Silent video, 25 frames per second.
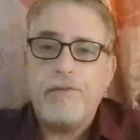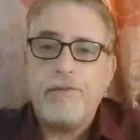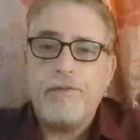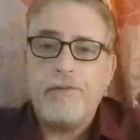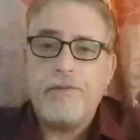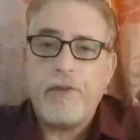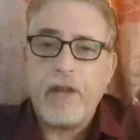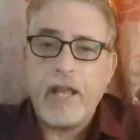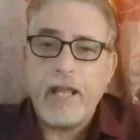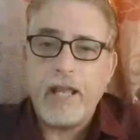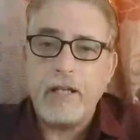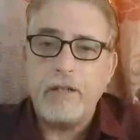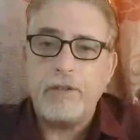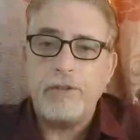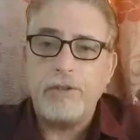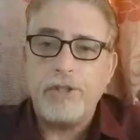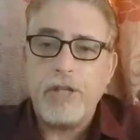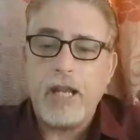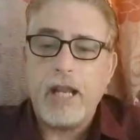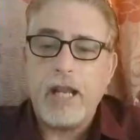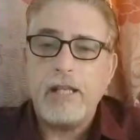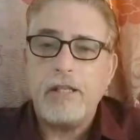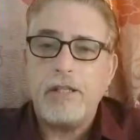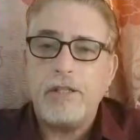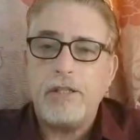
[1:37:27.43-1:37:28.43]
Fatal
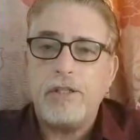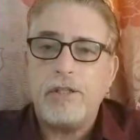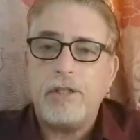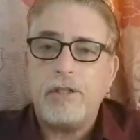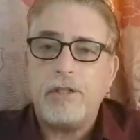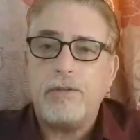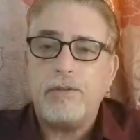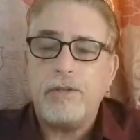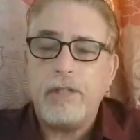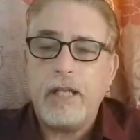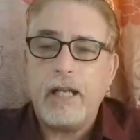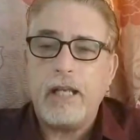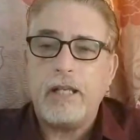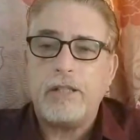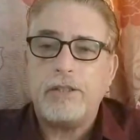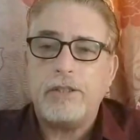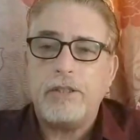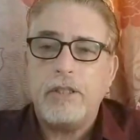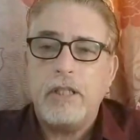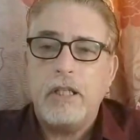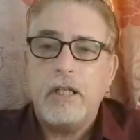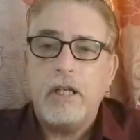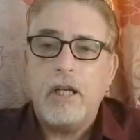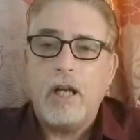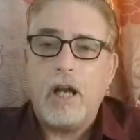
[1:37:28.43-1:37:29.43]
changes you.
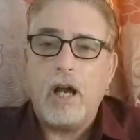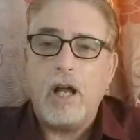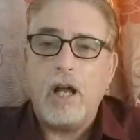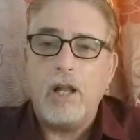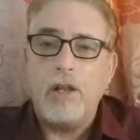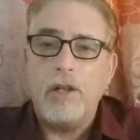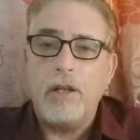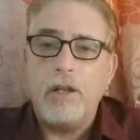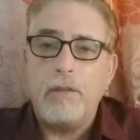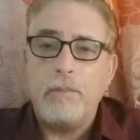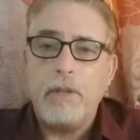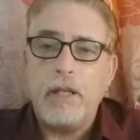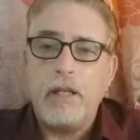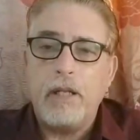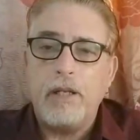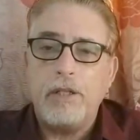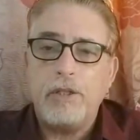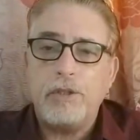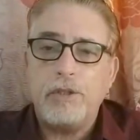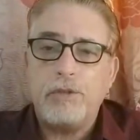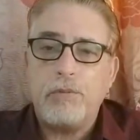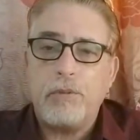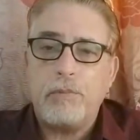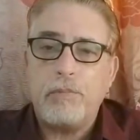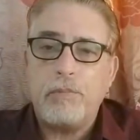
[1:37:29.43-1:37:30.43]
Yes. All of our
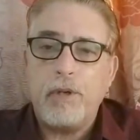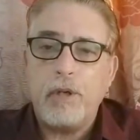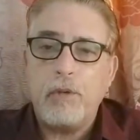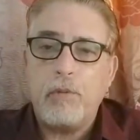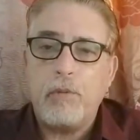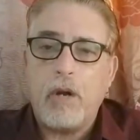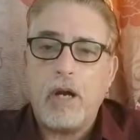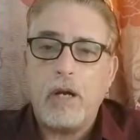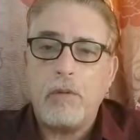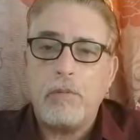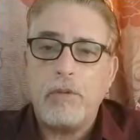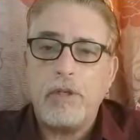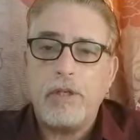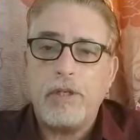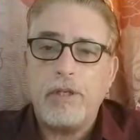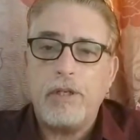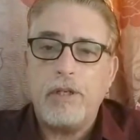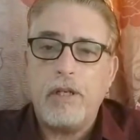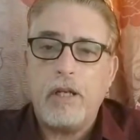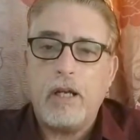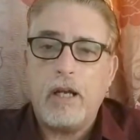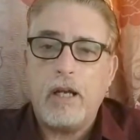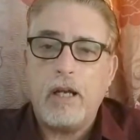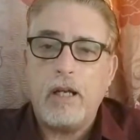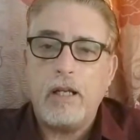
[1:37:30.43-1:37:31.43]
buildings were pre-wired with
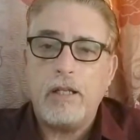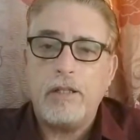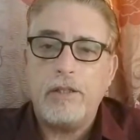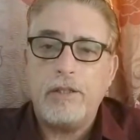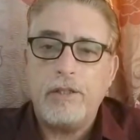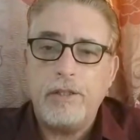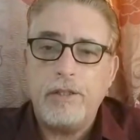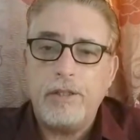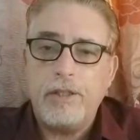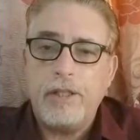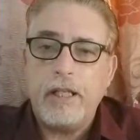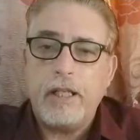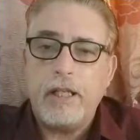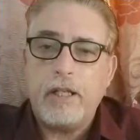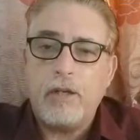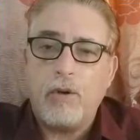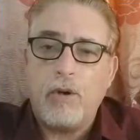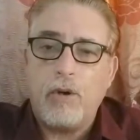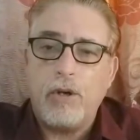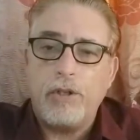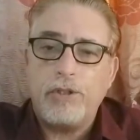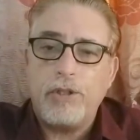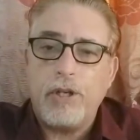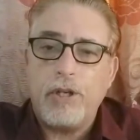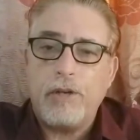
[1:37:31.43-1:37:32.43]

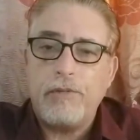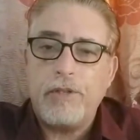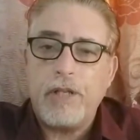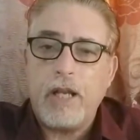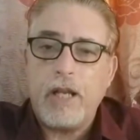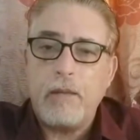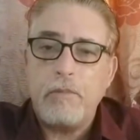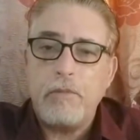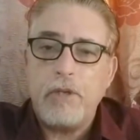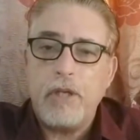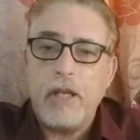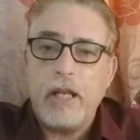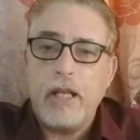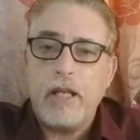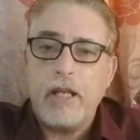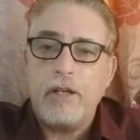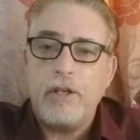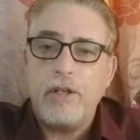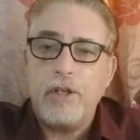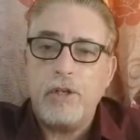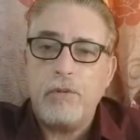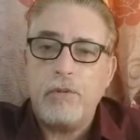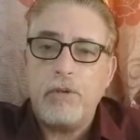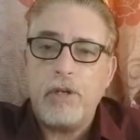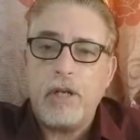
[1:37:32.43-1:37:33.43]
D-cords, so every time you
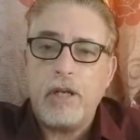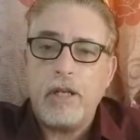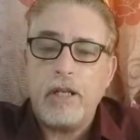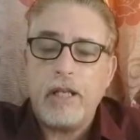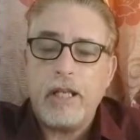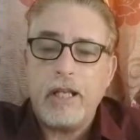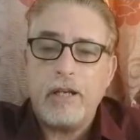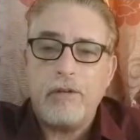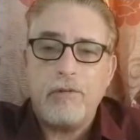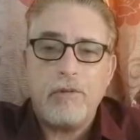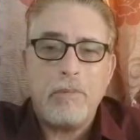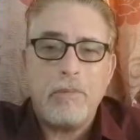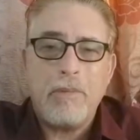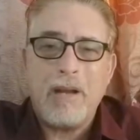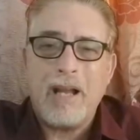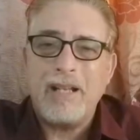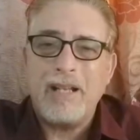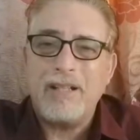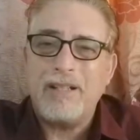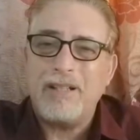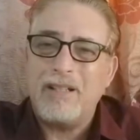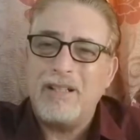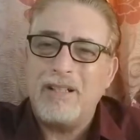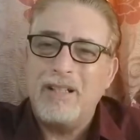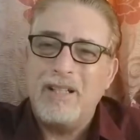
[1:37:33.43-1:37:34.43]
enter, you would get a
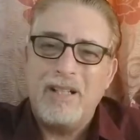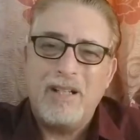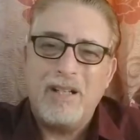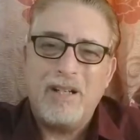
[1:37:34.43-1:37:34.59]
reminder.